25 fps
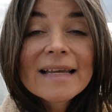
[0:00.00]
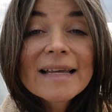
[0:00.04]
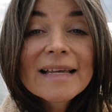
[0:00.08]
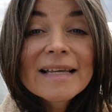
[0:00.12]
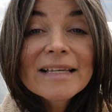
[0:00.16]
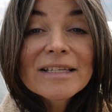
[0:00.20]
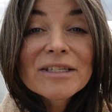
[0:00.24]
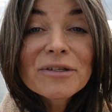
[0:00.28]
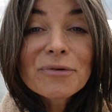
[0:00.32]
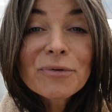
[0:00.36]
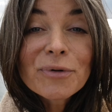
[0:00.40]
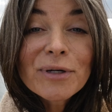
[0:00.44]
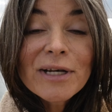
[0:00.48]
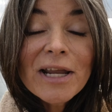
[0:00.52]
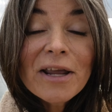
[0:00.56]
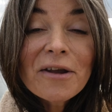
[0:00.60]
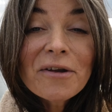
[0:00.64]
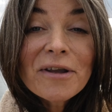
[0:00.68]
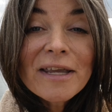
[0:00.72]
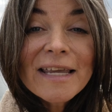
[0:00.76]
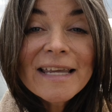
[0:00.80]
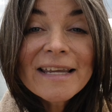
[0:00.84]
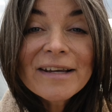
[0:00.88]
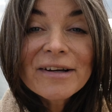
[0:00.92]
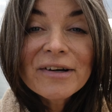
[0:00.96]
So we're now
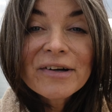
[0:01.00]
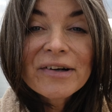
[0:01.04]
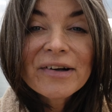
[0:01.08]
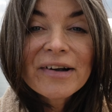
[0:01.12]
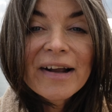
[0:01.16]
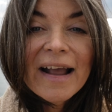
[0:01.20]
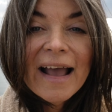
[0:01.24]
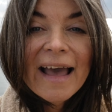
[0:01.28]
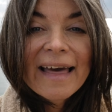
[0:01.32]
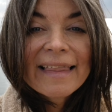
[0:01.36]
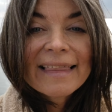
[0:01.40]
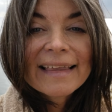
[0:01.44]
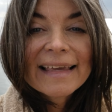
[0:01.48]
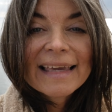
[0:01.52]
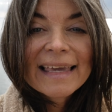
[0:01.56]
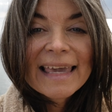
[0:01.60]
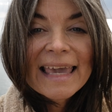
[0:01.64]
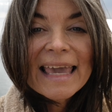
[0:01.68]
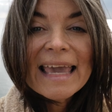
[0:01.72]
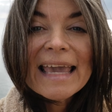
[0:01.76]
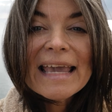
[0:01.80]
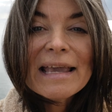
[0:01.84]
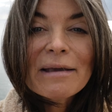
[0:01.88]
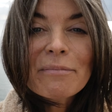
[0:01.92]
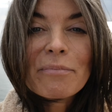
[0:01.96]
here at the
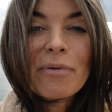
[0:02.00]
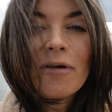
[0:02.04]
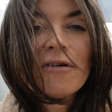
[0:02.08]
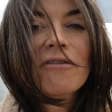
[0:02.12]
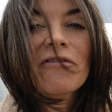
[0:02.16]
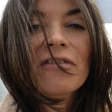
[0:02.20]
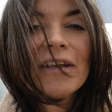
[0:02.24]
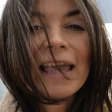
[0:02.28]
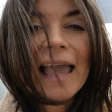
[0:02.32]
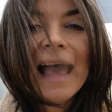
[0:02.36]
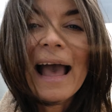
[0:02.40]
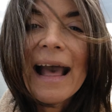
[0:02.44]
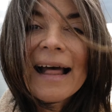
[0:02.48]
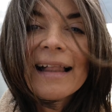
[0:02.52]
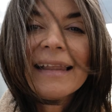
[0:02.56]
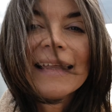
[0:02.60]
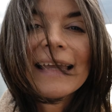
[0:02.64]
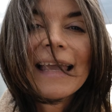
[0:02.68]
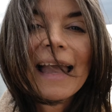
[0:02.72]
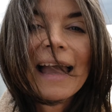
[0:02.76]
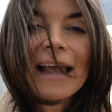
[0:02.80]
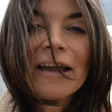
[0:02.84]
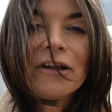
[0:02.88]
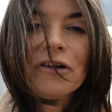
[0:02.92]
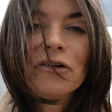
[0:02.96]
Cape of
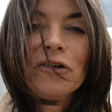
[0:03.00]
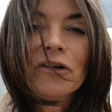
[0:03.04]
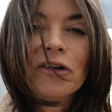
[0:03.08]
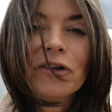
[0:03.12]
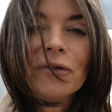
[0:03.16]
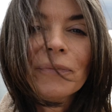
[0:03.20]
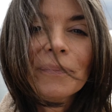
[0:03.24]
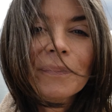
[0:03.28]
Kaliakra.